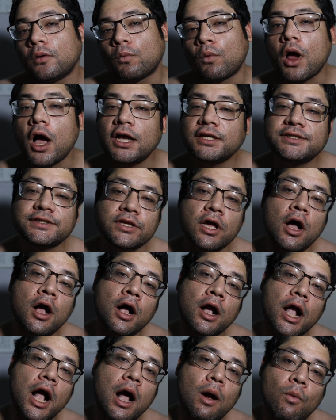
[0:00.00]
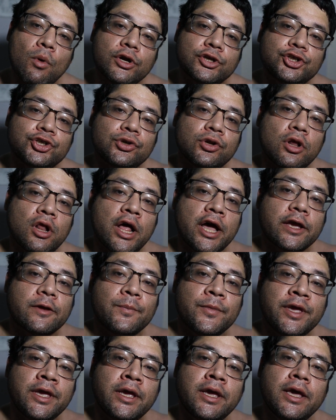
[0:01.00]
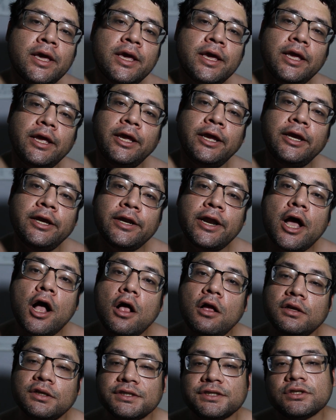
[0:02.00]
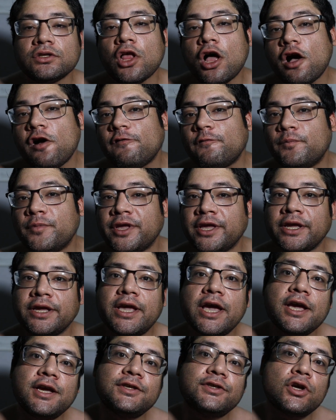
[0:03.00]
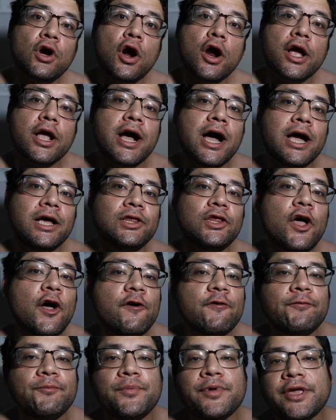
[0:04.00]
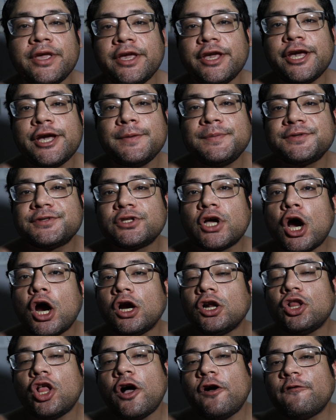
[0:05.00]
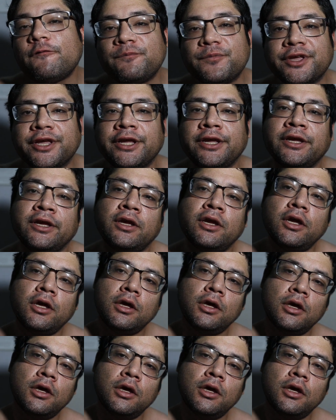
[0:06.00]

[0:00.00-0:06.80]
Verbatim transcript: Ross Dawg, I want you to like me. Ian Ellis, love me. Gay Guitar Guy, love me. Hipstar, love me.